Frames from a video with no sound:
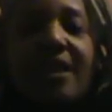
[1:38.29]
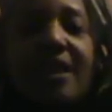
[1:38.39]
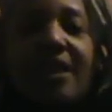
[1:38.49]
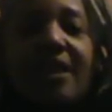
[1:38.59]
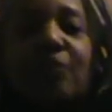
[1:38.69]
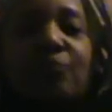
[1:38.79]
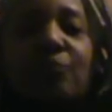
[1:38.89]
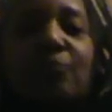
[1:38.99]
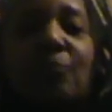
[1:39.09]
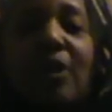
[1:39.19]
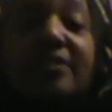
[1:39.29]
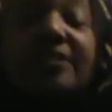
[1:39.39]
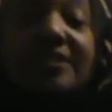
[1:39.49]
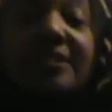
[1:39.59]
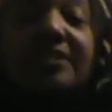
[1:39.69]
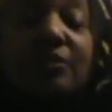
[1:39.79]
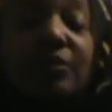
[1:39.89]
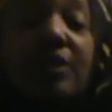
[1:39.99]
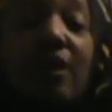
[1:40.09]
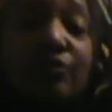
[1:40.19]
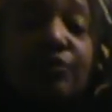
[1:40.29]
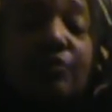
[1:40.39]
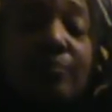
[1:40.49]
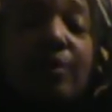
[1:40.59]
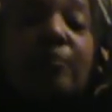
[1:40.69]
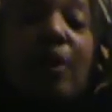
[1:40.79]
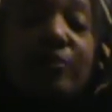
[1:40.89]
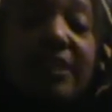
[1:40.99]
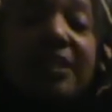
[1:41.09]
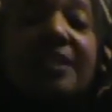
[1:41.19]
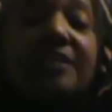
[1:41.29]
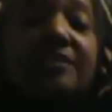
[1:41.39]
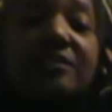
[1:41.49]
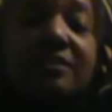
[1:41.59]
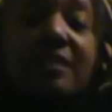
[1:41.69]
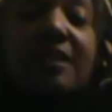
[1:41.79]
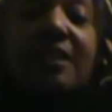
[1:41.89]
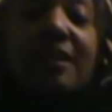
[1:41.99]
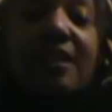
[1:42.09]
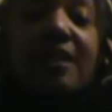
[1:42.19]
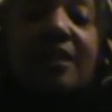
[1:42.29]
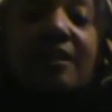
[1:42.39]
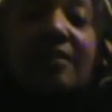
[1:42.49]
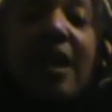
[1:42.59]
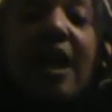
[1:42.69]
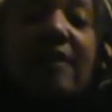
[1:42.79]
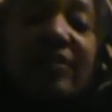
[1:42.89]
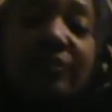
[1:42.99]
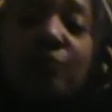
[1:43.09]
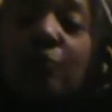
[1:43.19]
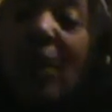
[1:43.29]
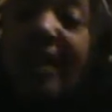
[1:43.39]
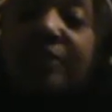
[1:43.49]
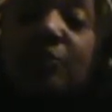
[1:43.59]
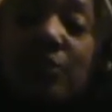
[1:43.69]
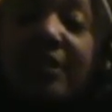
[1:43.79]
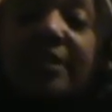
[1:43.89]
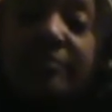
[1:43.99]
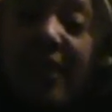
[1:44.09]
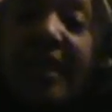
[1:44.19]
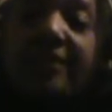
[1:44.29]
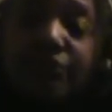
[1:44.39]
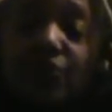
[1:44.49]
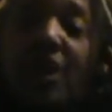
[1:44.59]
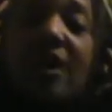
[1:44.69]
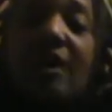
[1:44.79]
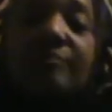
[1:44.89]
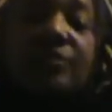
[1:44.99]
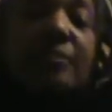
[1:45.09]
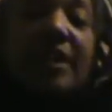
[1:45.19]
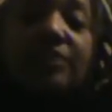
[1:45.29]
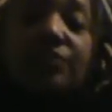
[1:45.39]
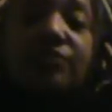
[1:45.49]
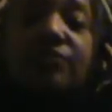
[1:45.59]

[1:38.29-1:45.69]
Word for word: Uh, one of the things that we also are promoting is uh, having ways where we can make jobs, make